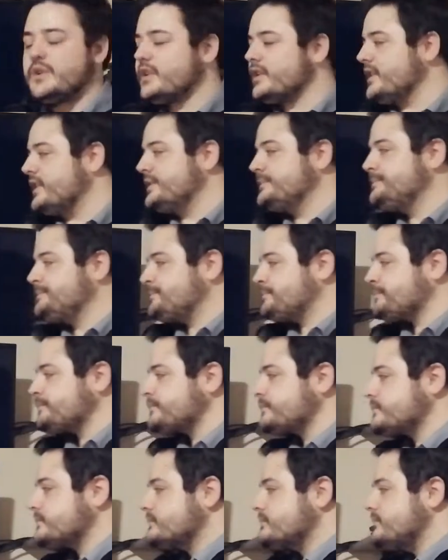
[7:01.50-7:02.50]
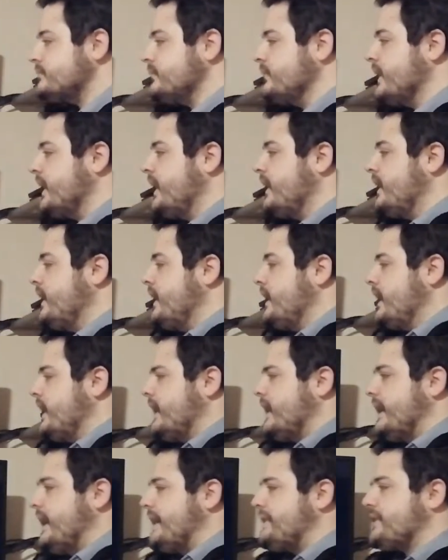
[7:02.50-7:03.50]
worker.
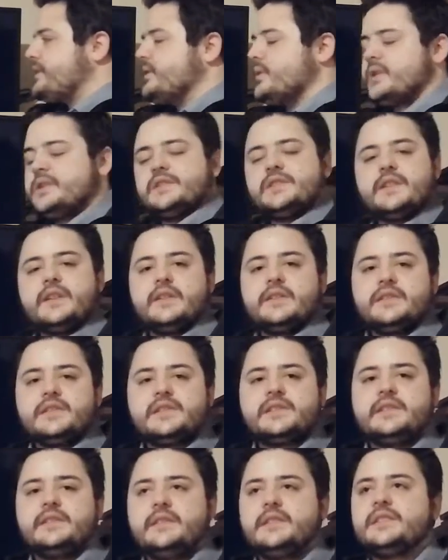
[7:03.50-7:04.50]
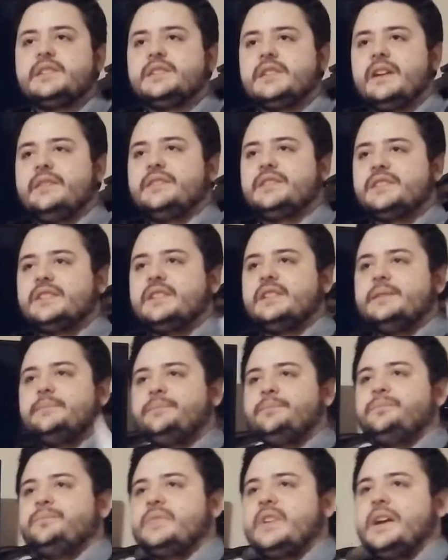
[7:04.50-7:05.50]
Ethical concerns, this is obviously
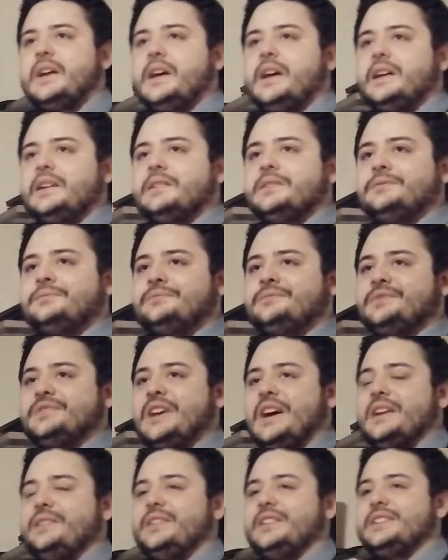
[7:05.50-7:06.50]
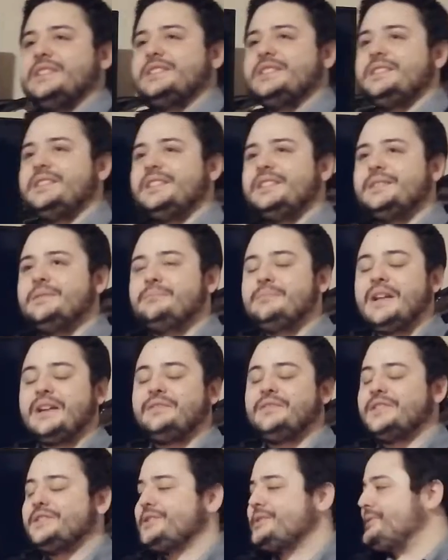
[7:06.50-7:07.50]
diving into the
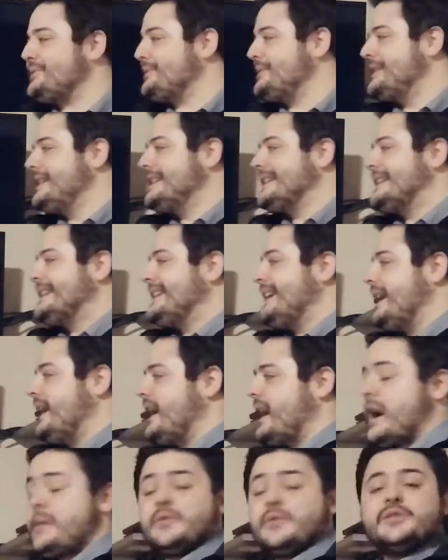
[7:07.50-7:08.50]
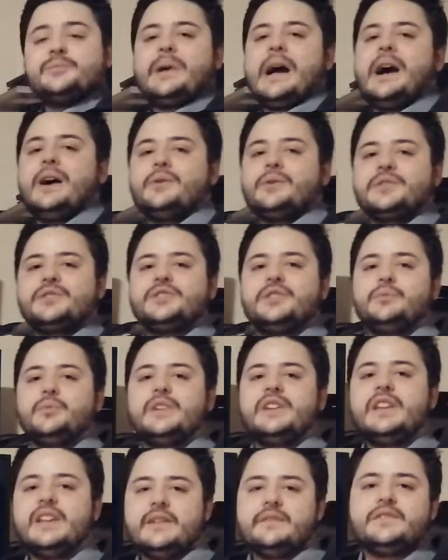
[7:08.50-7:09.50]
metaphysical. How much power should
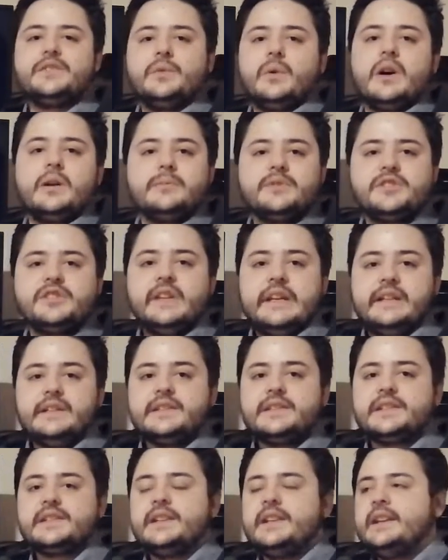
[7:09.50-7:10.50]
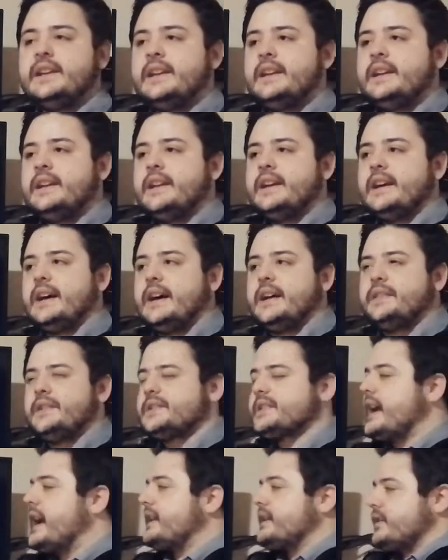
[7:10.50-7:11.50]
we give to our machines?
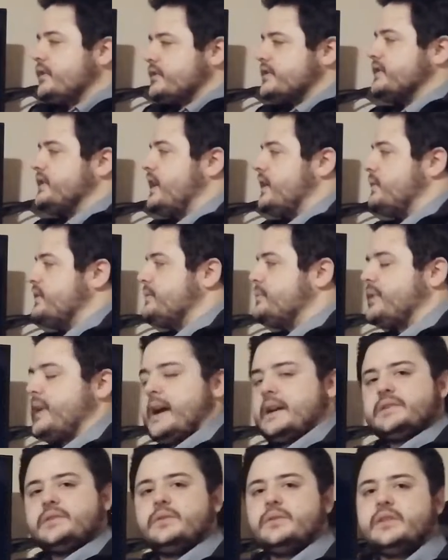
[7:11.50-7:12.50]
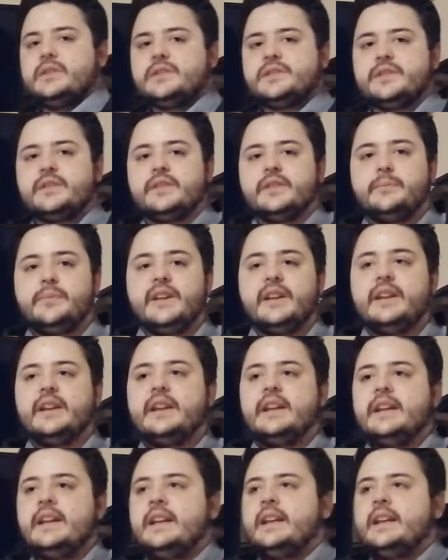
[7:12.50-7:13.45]
This kind of goes along with the practical concern a bit.